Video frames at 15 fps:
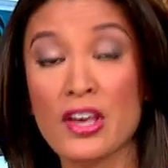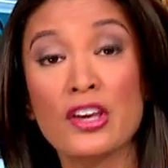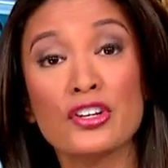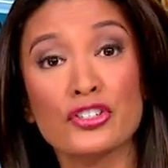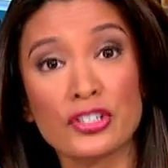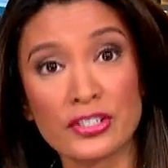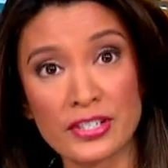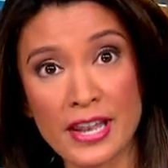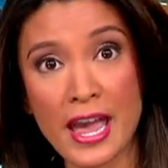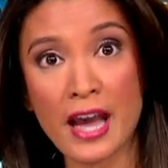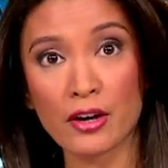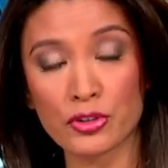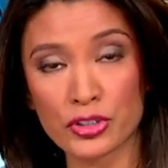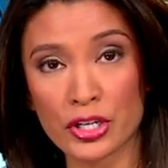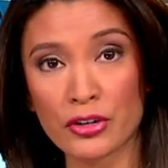She's
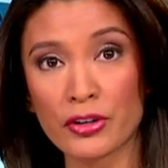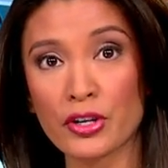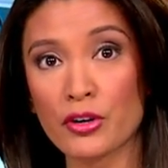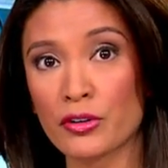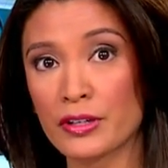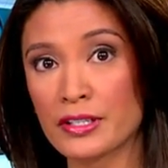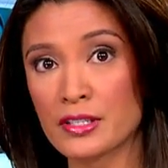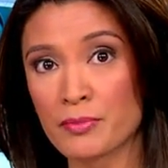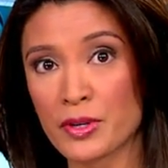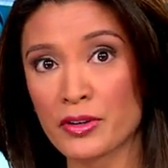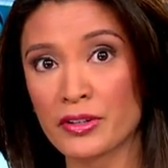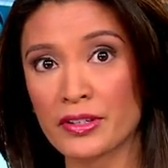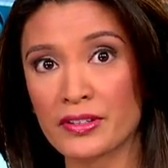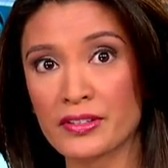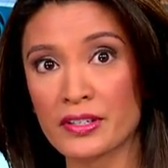now sharing her
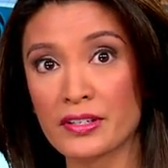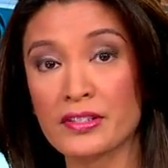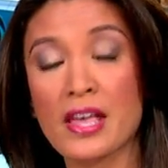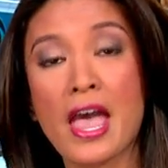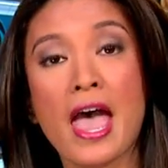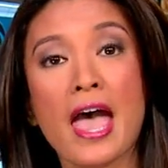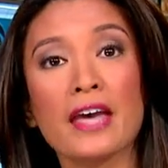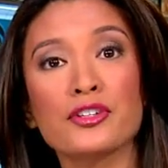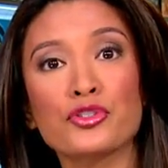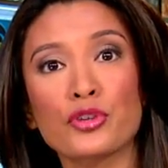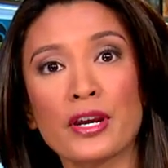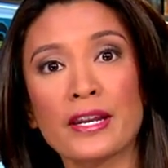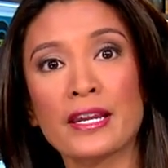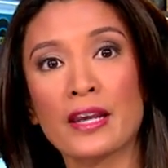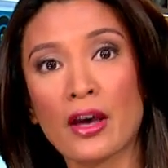experiences and
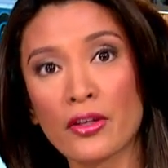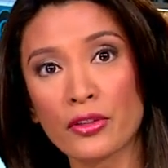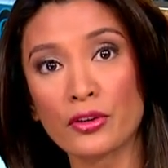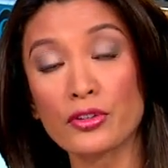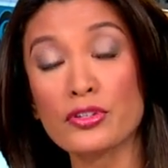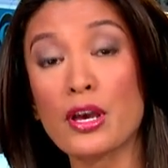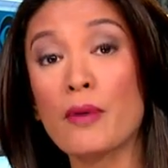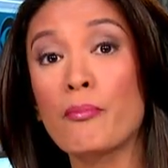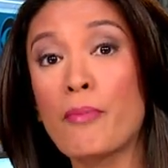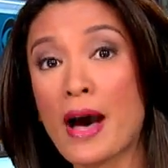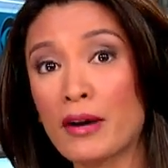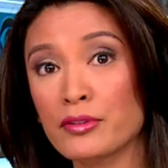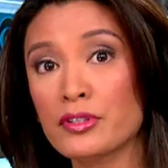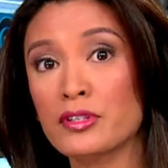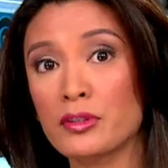training others
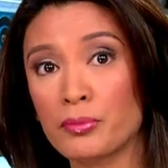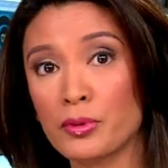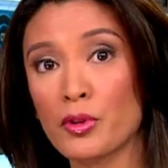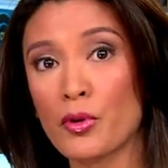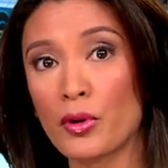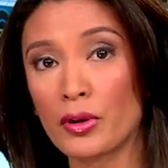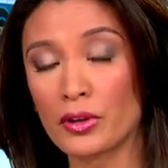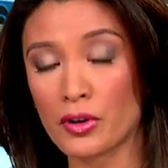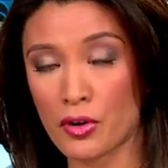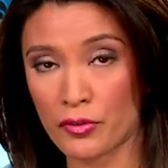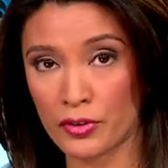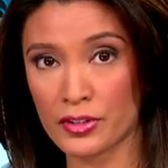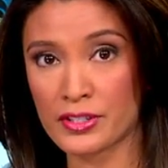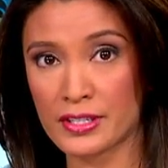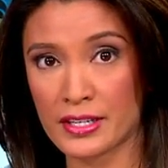about to deploy
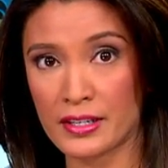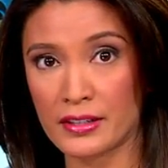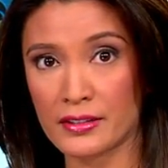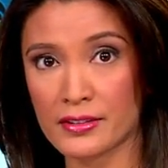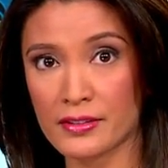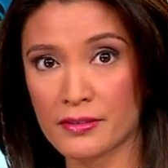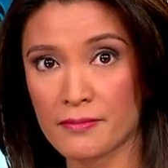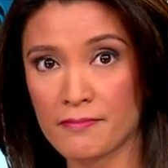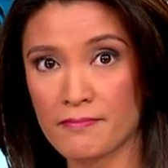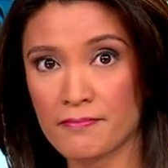overseas.